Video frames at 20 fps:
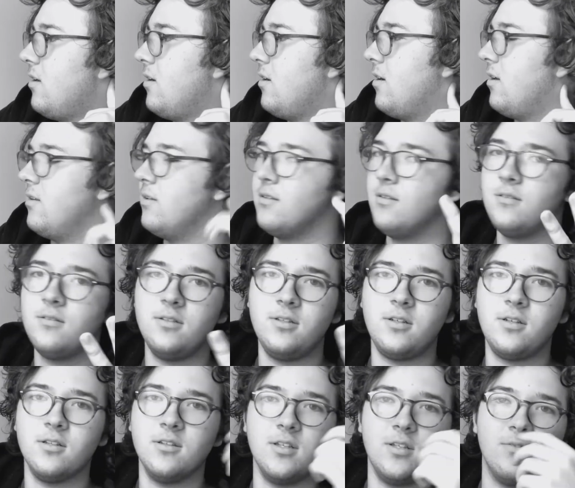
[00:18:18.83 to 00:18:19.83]
And then you
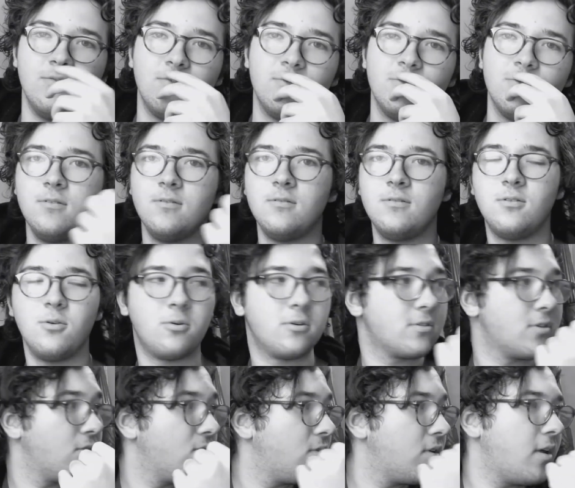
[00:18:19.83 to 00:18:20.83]
can leave. Door's
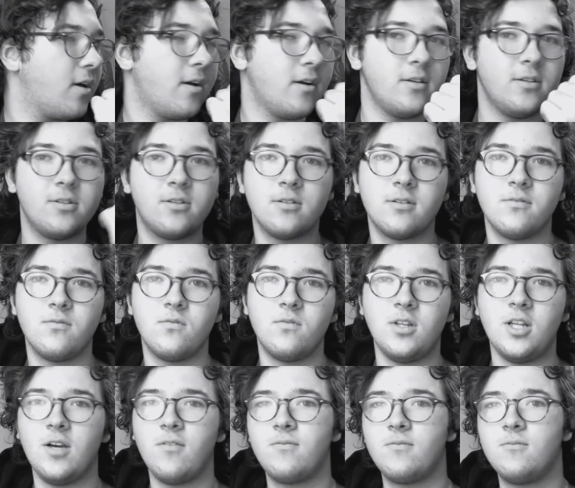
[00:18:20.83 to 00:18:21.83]
over there. You could have
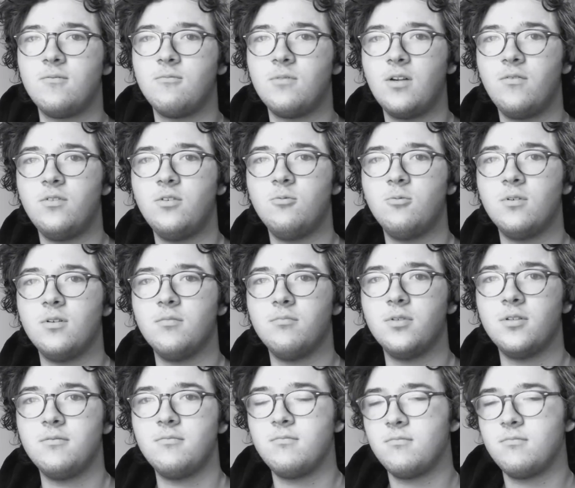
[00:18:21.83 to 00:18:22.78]
left whenever you want, but